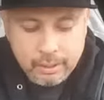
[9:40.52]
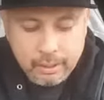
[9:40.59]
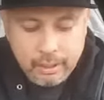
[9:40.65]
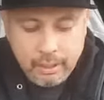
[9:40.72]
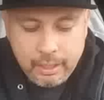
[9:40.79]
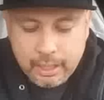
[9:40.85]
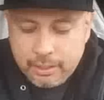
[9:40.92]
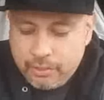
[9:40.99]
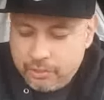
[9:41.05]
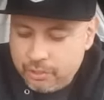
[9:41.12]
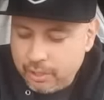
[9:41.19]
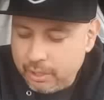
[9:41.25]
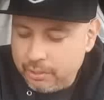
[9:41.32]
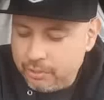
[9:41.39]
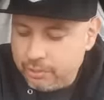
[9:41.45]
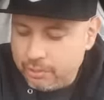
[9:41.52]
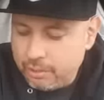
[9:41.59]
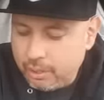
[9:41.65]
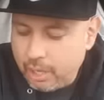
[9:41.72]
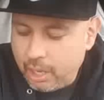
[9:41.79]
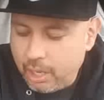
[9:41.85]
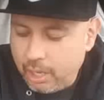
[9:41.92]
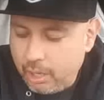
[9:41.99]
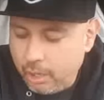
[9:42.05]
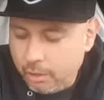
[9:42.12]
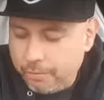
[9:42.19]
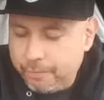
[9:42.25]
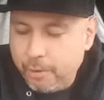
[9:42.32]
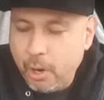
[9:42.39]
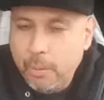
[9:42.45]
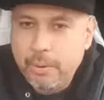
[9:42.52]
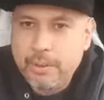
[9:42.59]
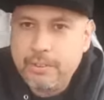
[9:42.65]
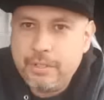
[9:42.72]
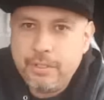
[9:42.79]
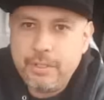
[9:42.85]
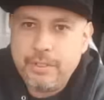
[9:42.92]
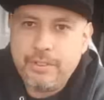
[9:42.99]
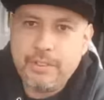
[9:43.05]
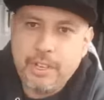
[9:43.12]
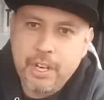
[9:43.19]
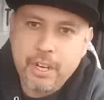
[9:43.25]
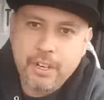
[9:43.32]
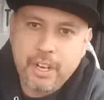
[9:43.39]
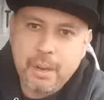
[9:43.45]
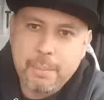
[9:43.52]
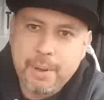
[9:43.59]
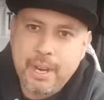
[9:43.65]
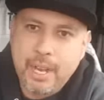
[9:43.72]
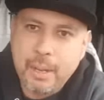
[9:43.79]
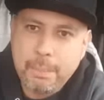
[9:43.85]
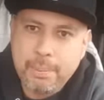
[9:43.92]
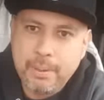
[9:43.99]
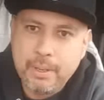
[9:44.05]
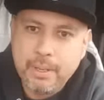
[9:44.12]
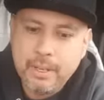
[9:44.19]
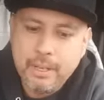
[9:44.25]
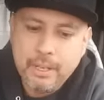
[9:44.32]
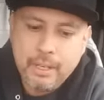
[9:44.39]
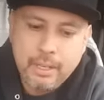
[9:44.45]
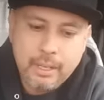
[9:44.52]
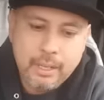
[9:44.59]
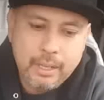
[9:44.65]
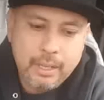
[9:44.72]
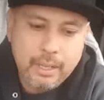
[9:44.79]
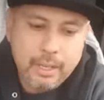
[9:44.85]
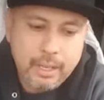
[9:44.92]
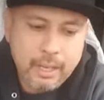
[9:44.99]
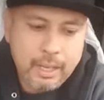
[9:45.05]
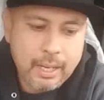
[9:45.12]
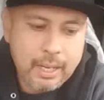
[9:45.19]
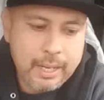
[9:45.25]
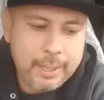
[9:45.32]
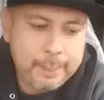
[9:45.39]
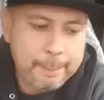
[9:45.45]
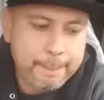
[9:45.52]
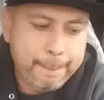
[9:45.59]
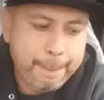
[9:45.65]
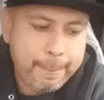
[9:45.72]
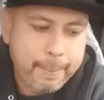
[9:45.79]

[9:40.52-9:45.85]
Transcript: let's just uh, look forward to this year coming up. Um,